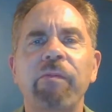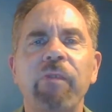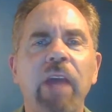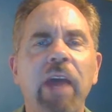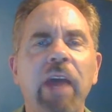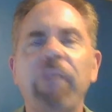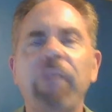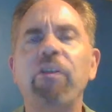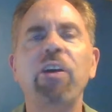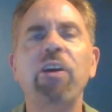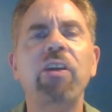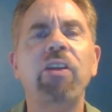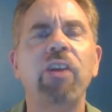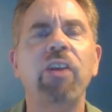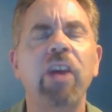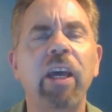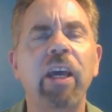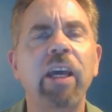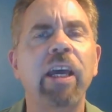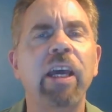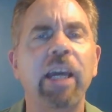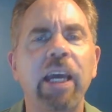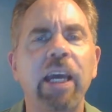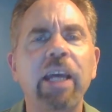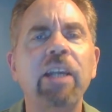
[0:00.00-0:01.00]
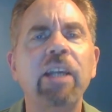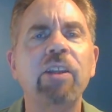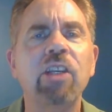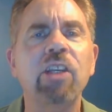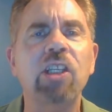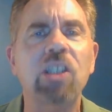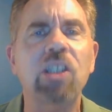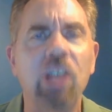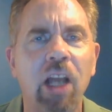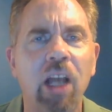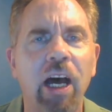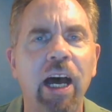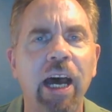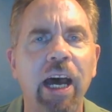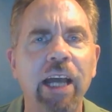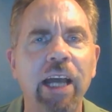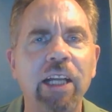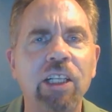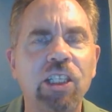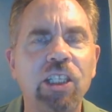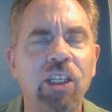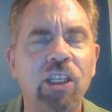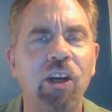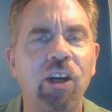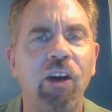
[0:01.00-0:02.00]
everything in the
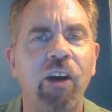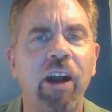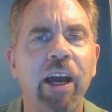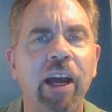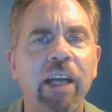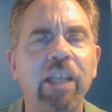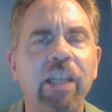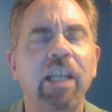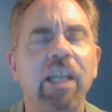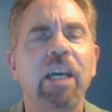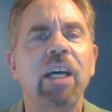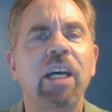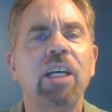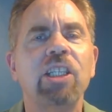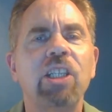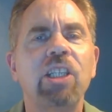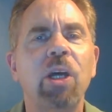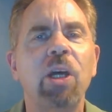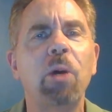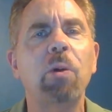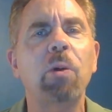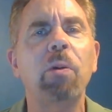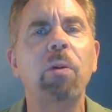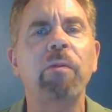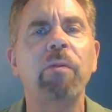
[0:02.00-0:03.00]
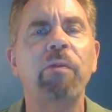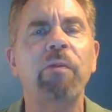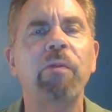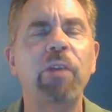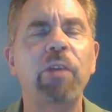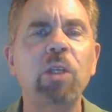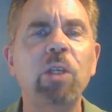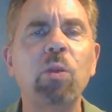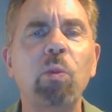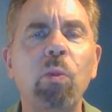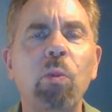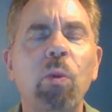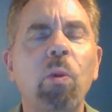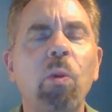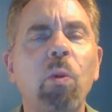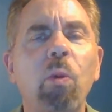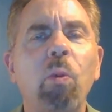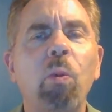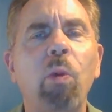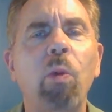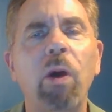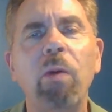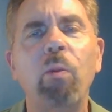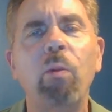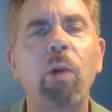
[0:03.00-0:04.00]
slides, all right? So
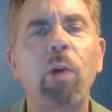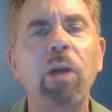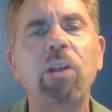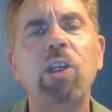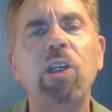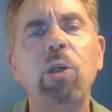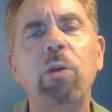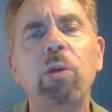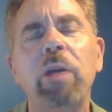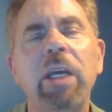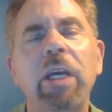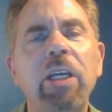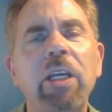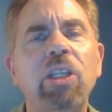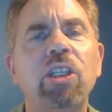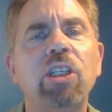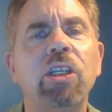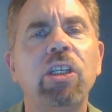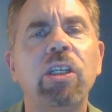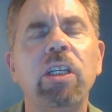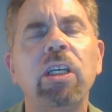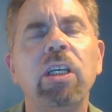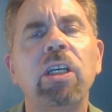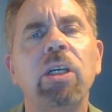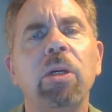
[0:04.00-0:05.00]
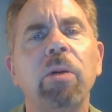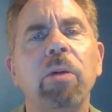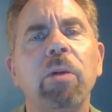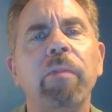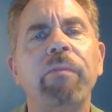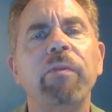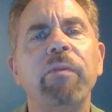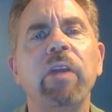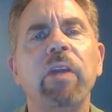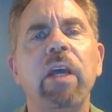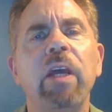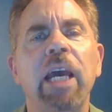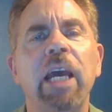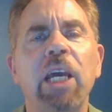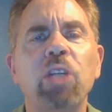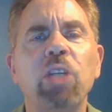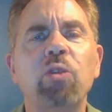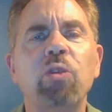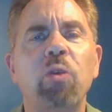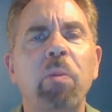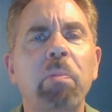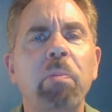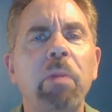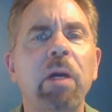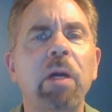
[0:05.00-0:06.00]
what you need to do is
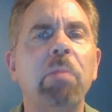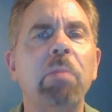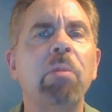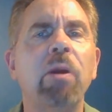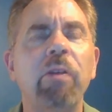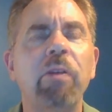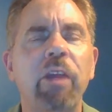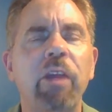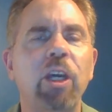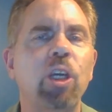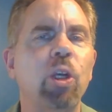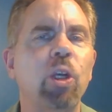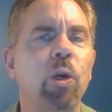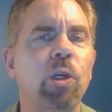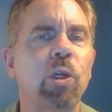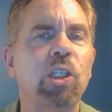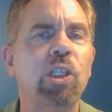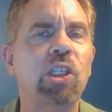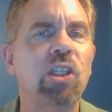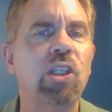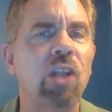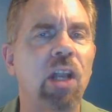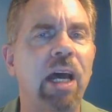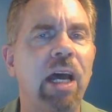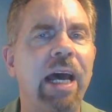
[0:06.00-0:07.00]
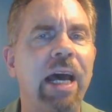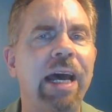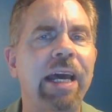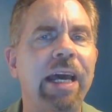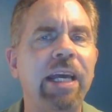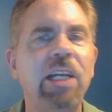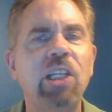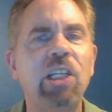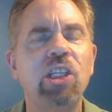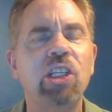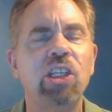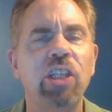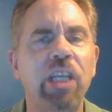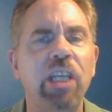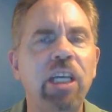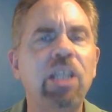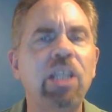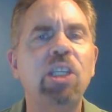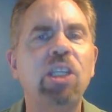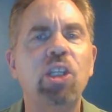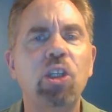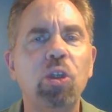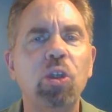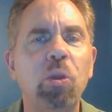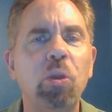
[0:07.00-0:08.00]
remember that your slides
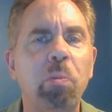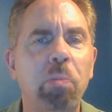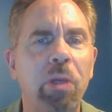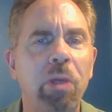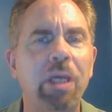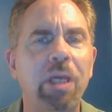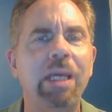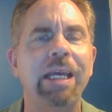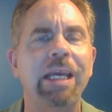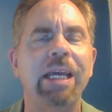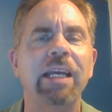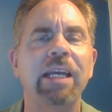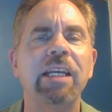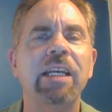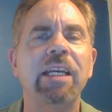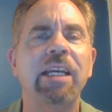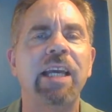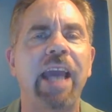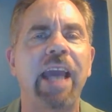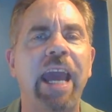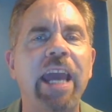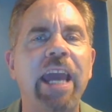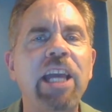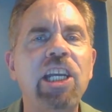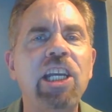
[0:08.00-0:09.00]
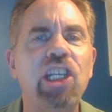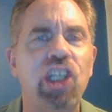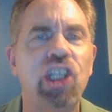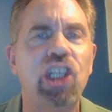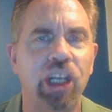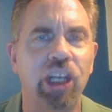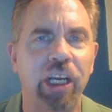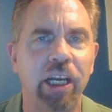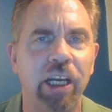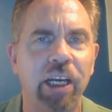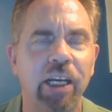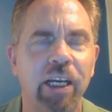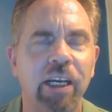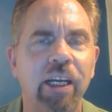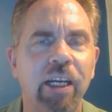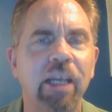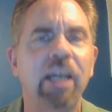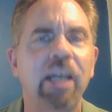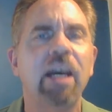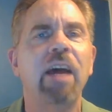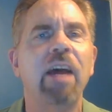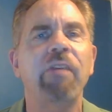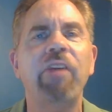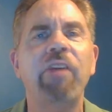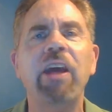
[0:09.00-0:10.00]
need to be engaging.
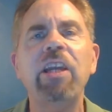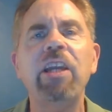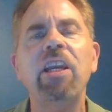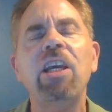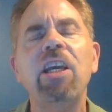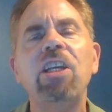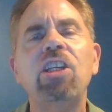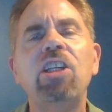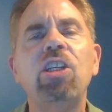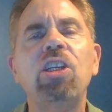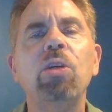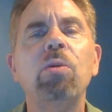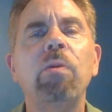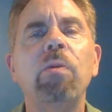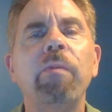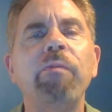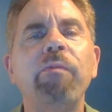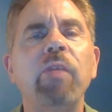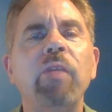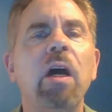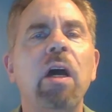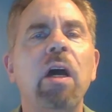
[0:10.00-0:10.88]
They need to